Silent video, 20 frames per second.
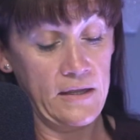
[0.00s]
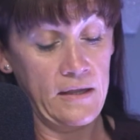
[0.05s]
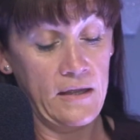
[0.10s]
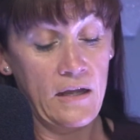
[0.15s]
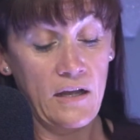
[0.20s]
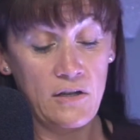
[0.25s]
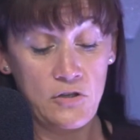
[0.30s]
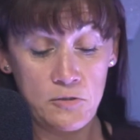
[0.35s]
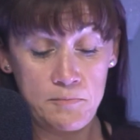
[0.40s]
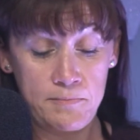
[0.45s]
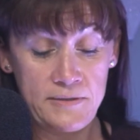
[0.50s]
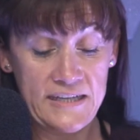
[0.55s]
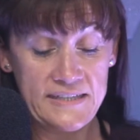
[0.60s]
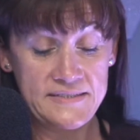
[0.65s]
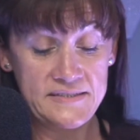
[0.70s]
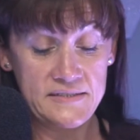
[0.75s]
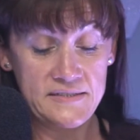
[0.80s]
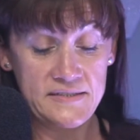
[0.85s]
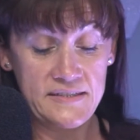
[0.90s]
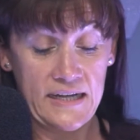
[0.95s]
A good
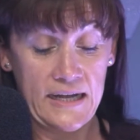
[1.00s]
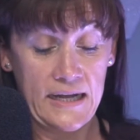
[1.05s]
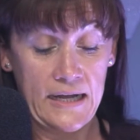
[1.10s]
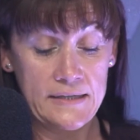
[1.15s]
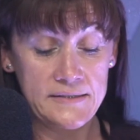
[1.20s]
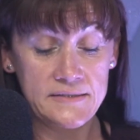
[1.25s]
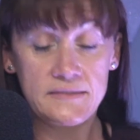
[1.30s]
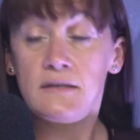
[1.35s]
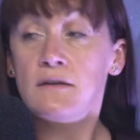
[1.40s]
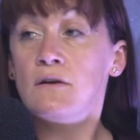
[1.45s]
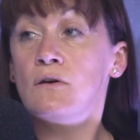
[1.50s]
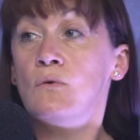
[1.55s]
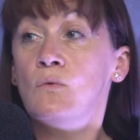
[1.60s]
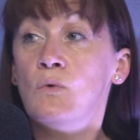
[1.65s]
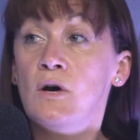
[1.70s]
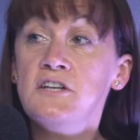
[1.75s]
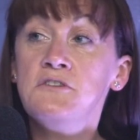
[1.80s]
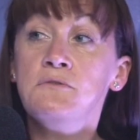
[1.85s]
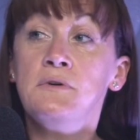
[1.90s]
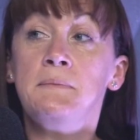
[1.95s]
place to start,
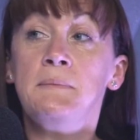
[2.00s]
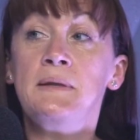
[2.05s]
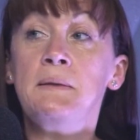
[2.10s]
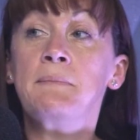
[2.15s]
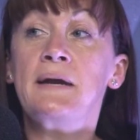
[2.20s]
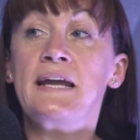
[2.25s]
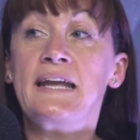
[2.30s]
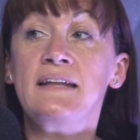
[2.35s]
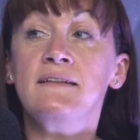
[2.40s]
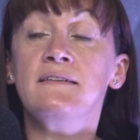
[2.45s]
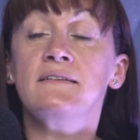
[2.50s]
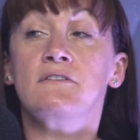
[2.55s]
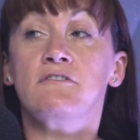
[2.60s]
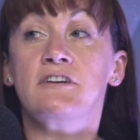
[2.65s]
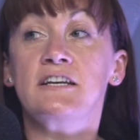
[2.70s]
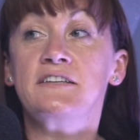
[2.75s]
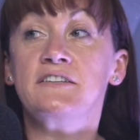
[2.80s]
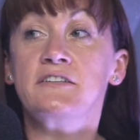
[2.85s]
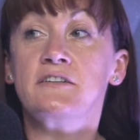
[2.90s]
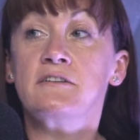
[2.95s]
what do we mean by
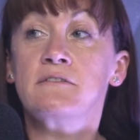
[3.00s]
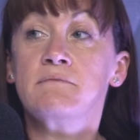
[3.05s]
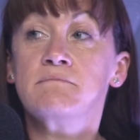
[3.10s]
integration?